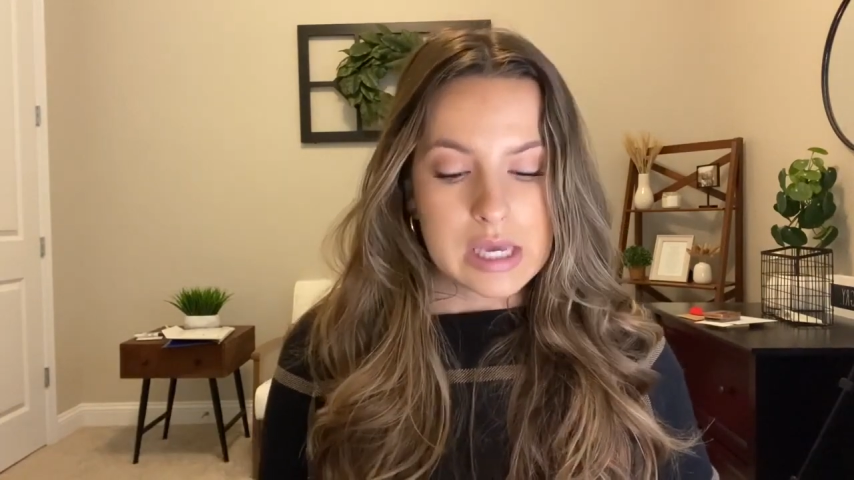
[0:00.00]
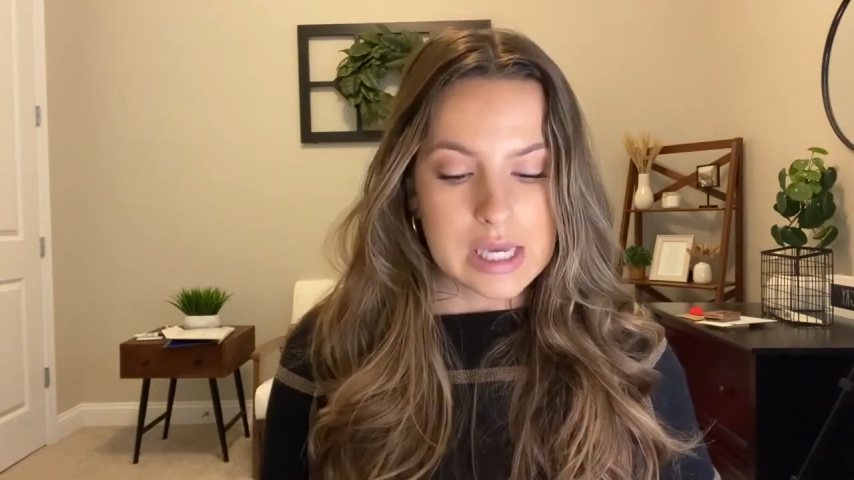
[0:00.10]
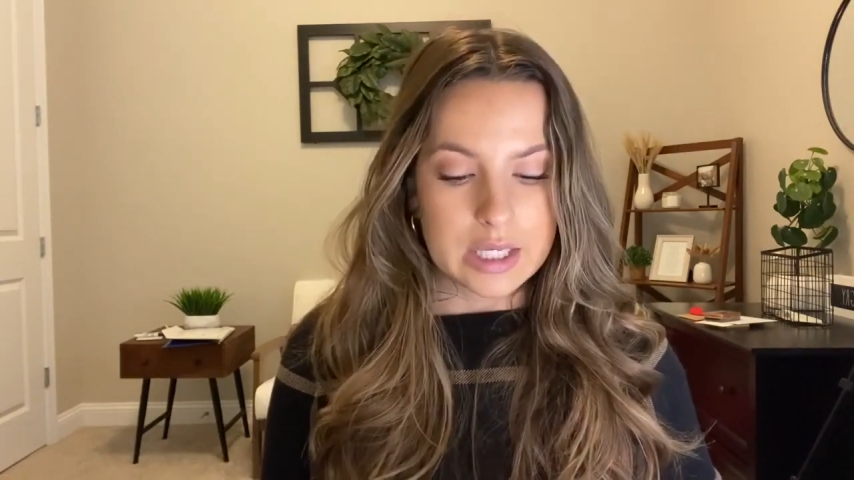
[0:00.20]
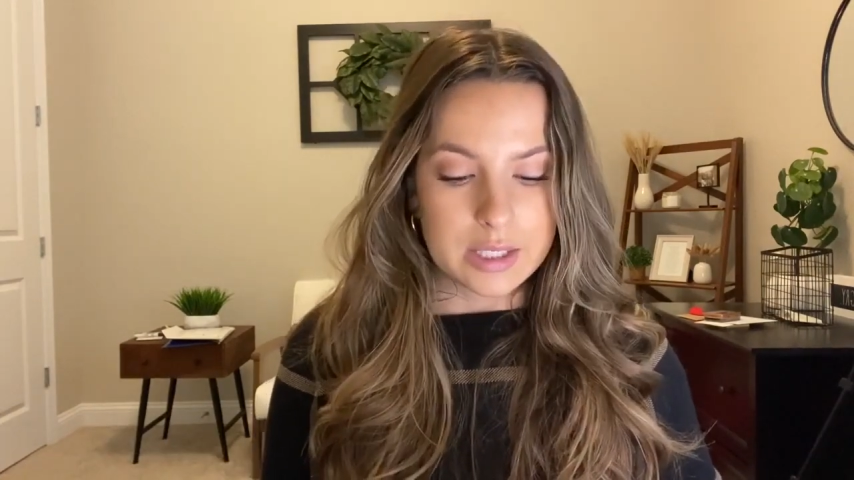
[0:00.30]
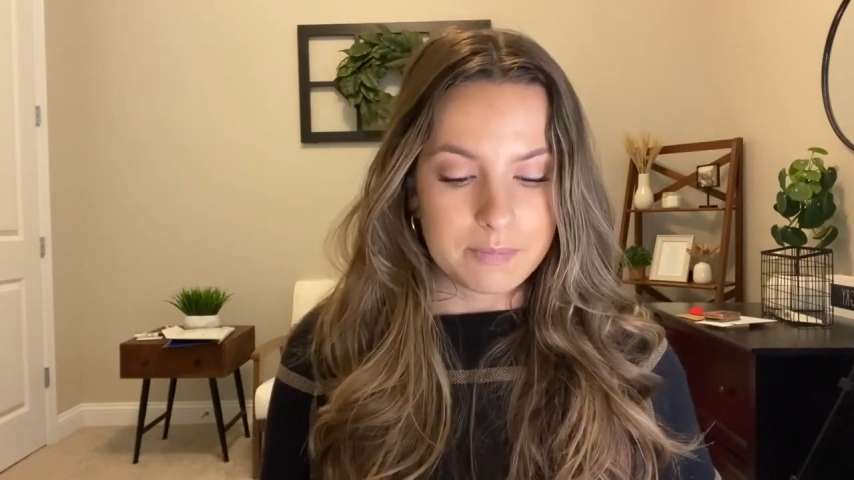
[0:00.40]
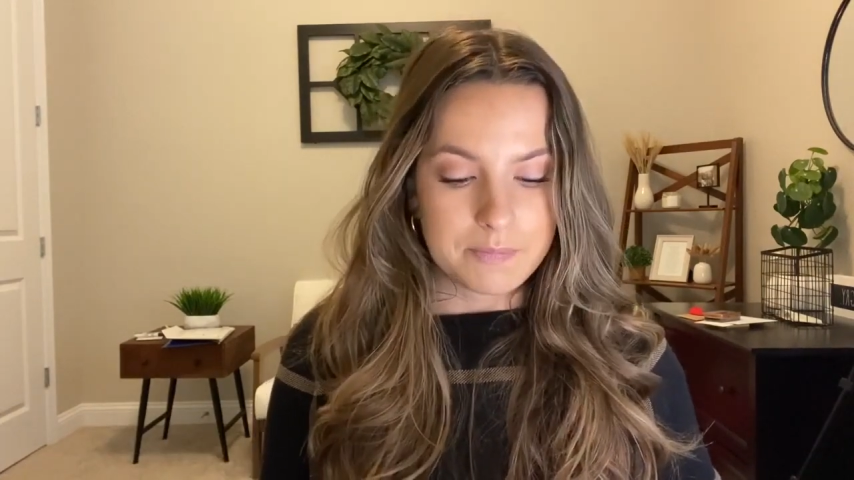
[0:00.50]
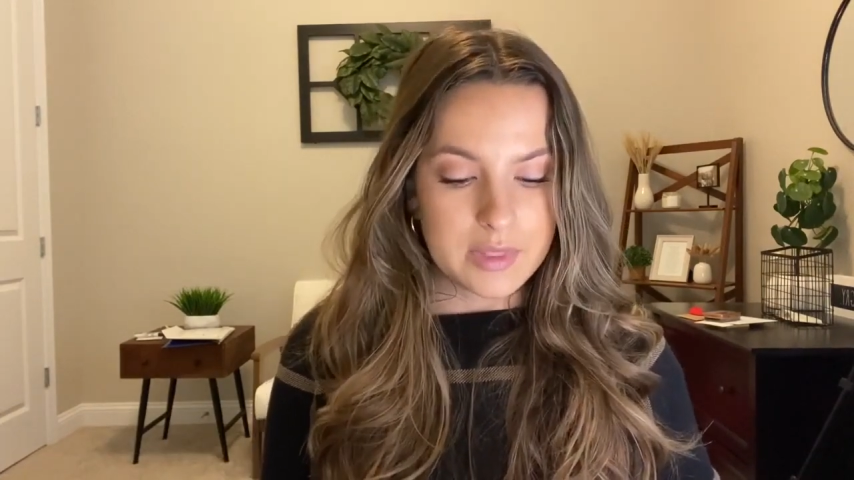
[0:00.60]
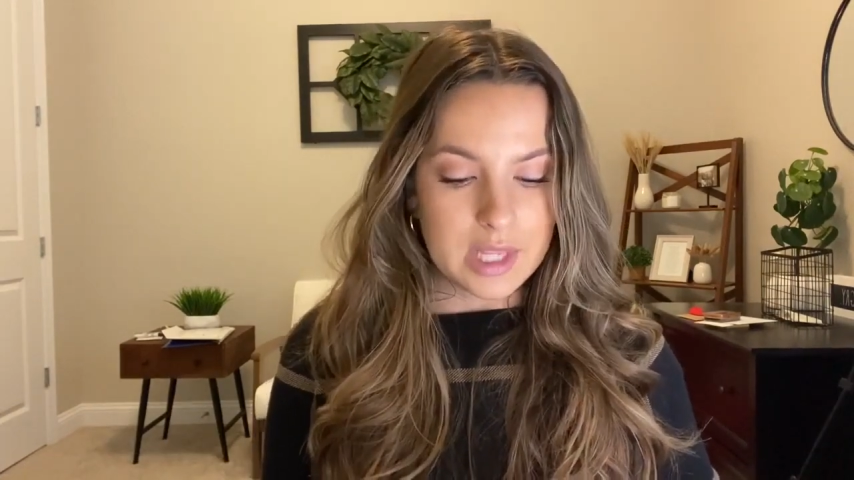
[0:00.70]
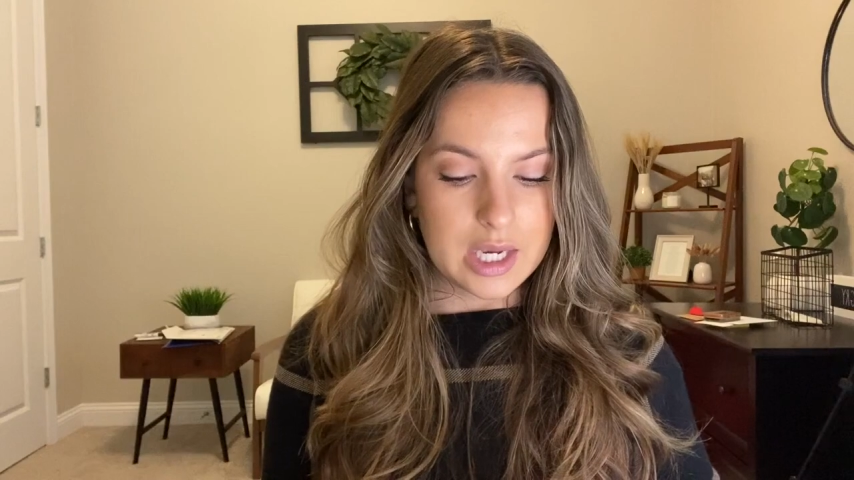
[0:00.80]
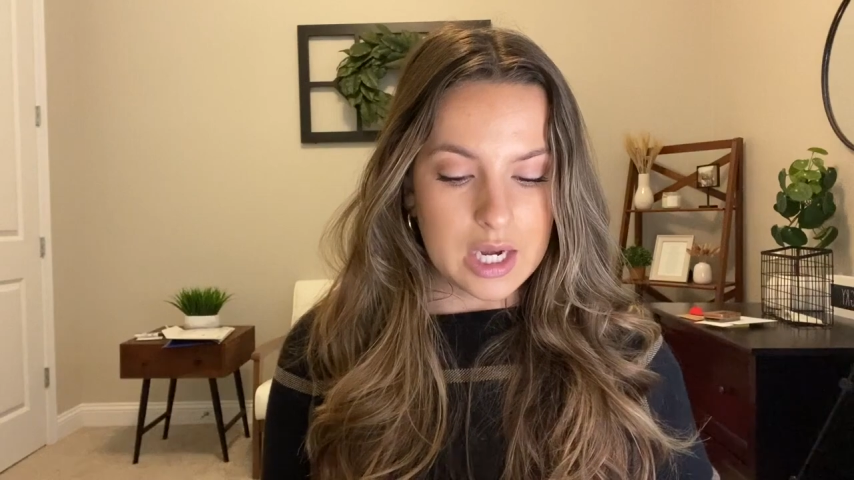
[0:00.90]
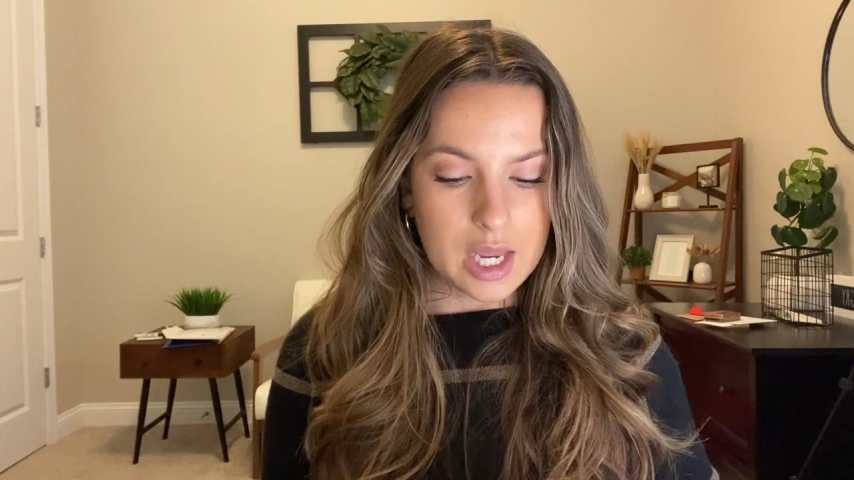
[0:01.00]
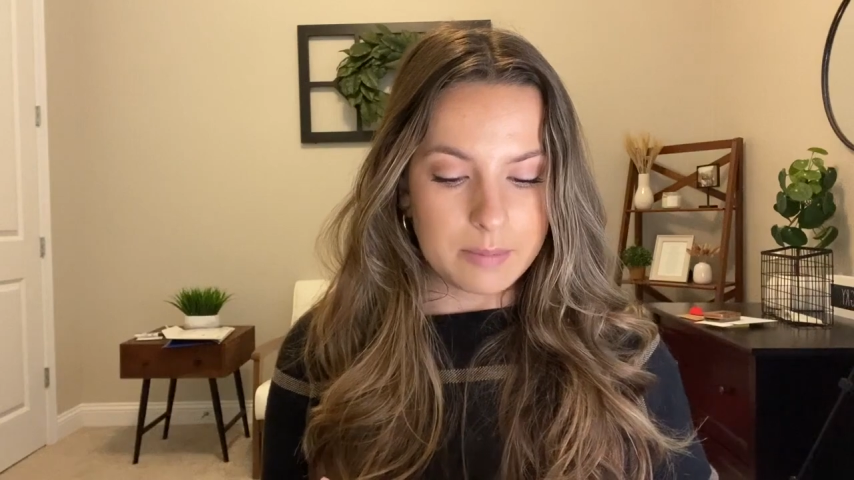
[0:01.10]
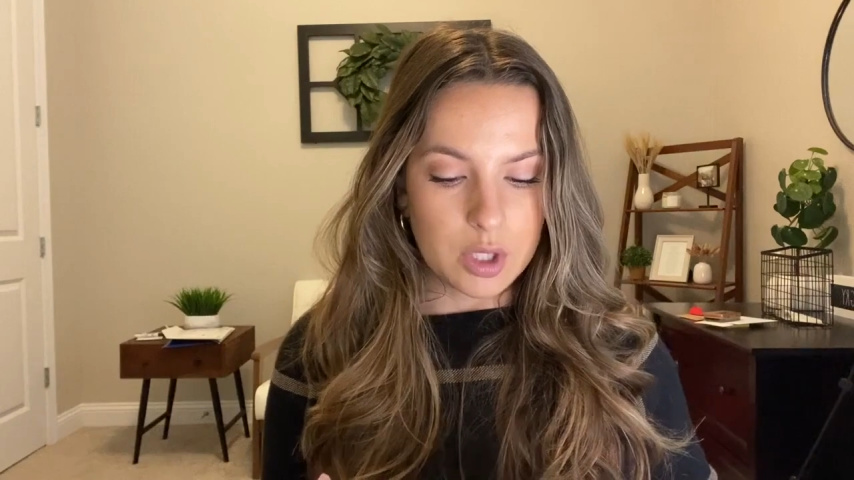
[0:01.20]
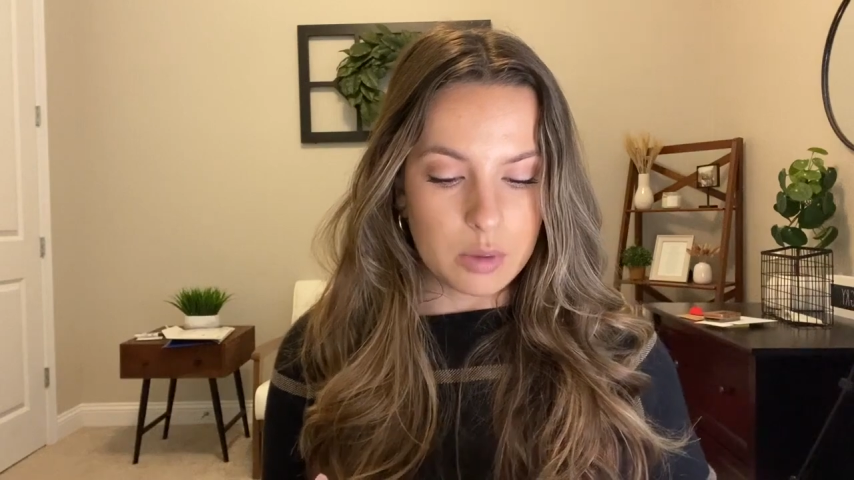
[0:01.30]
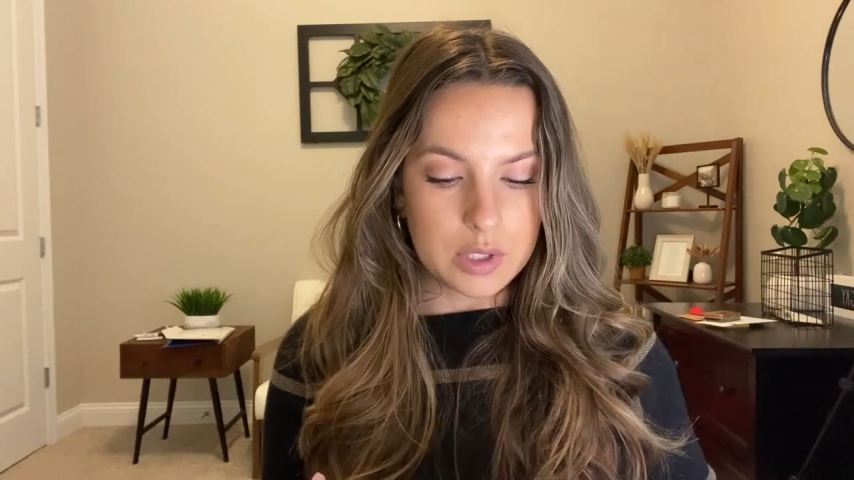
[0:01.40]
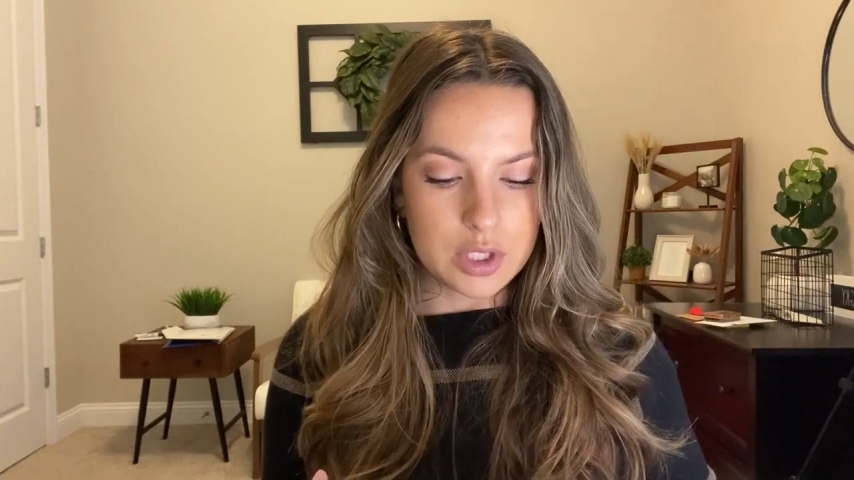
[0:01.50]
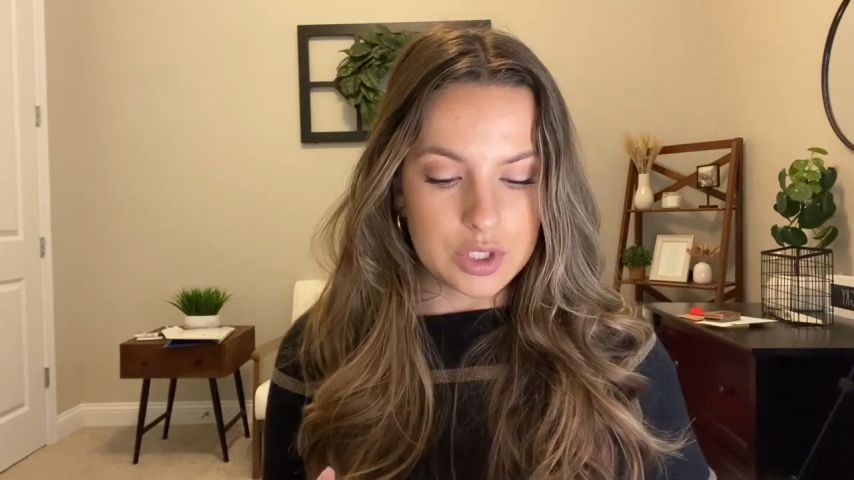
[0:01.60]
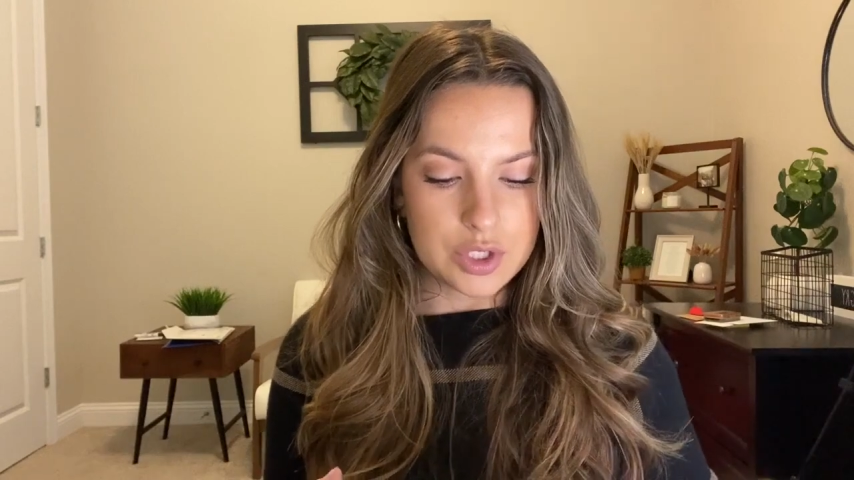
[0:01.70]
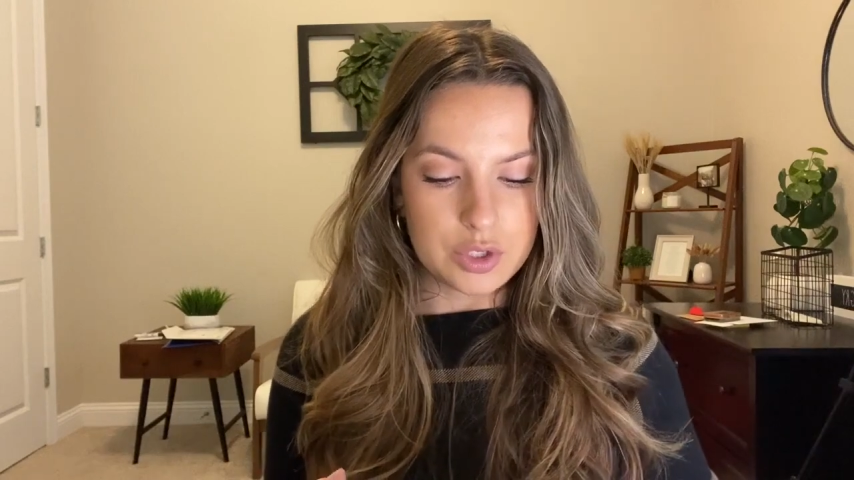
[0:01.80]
Um, then I'm going